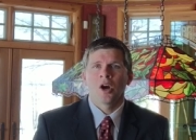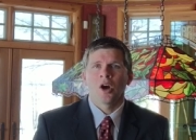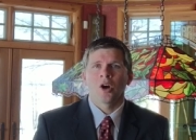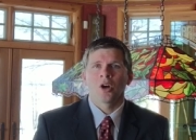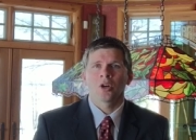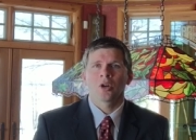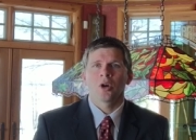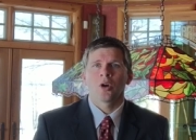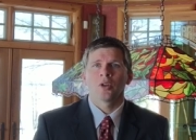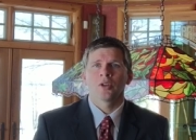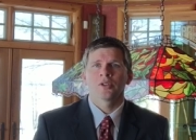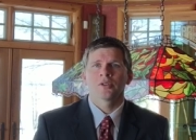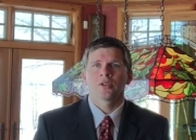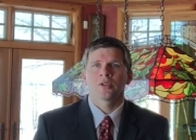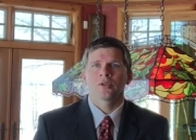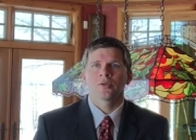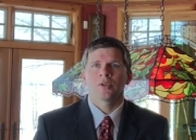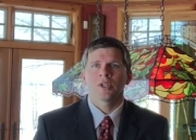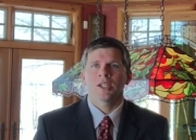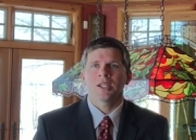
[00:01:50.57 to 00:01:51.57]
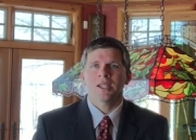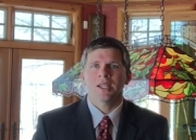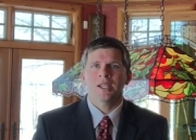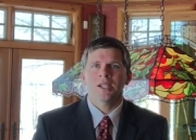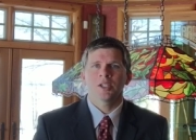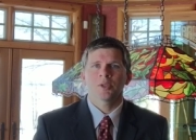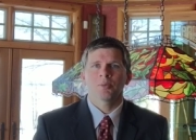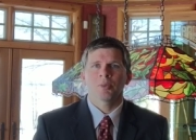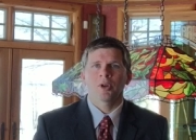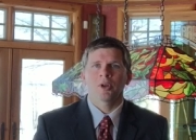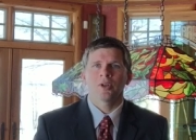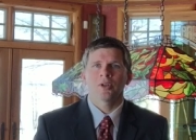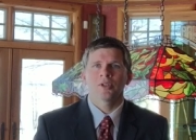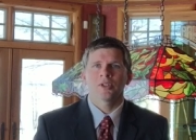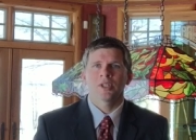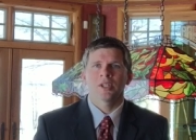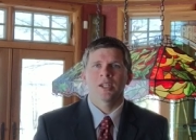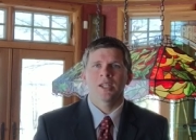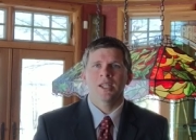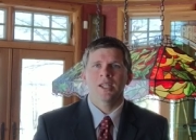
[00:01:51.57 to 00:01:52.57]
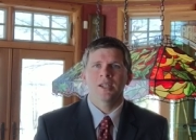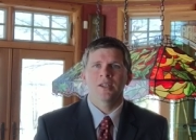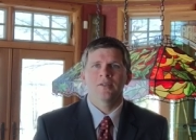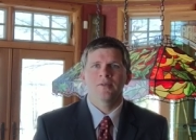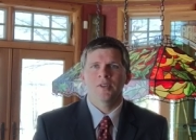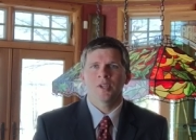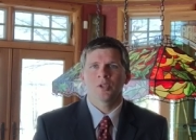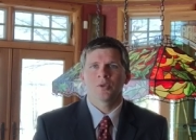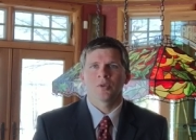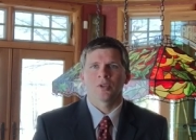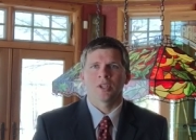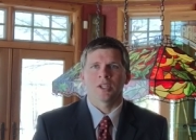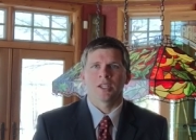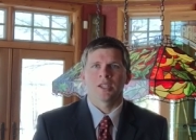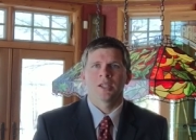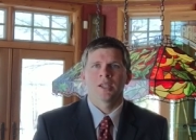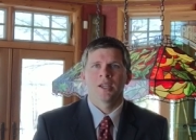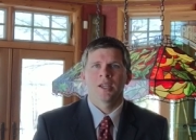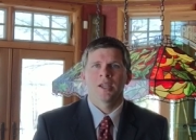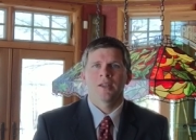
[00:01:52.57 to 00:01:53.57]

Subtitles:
Our goal is to treat each person individually